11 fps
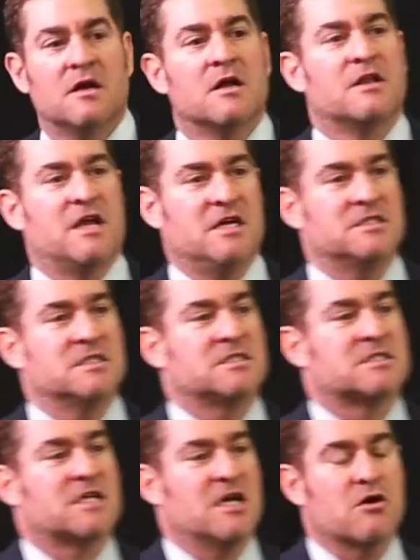Nancy
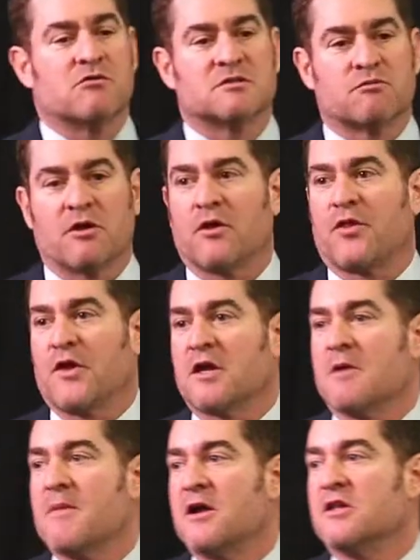Skinner was really
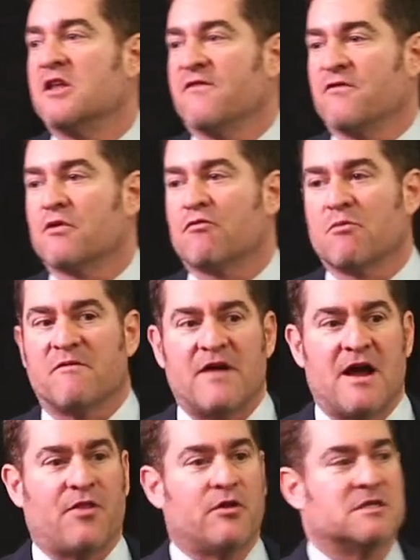thinking about a different group of
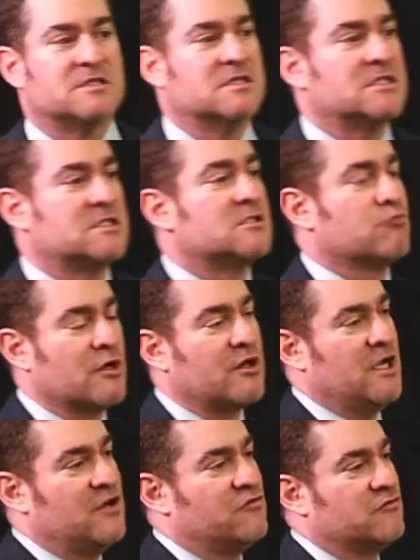athletes, and this is really
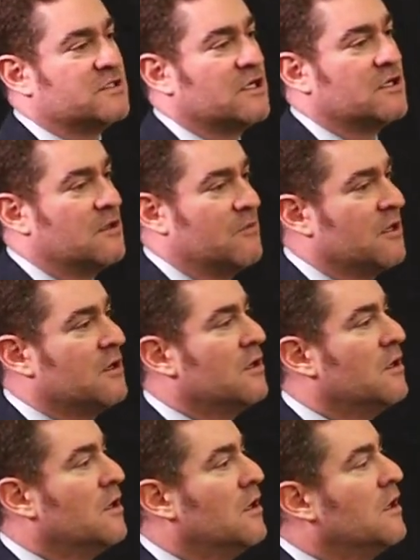interesting to me.
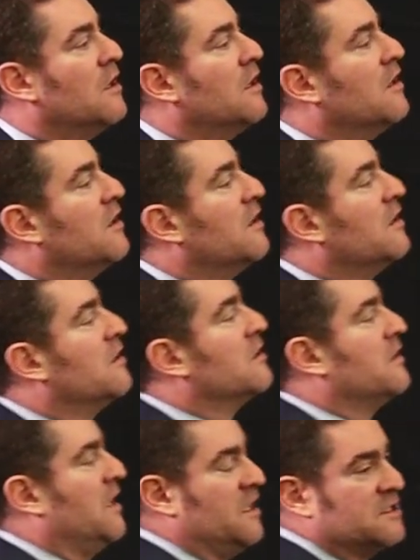
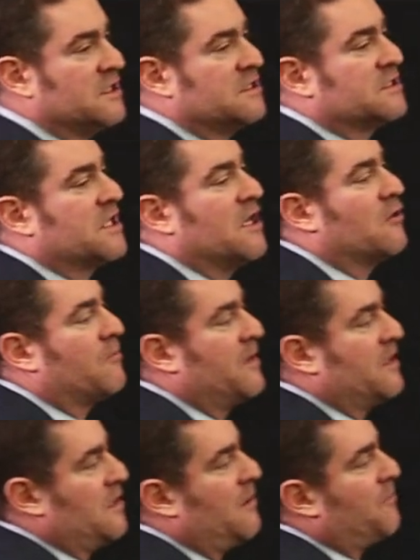Nancy Skinner
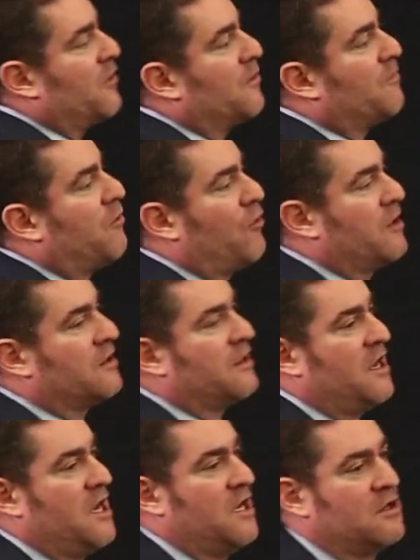picked up on the point
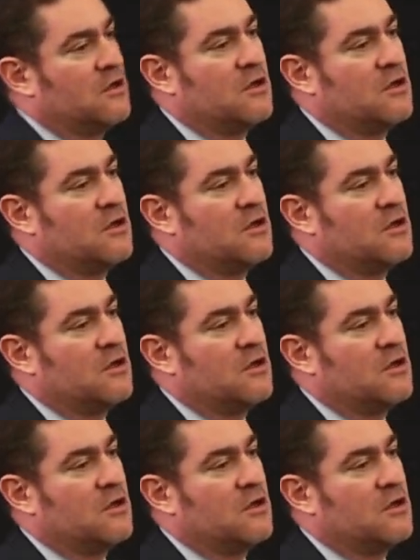that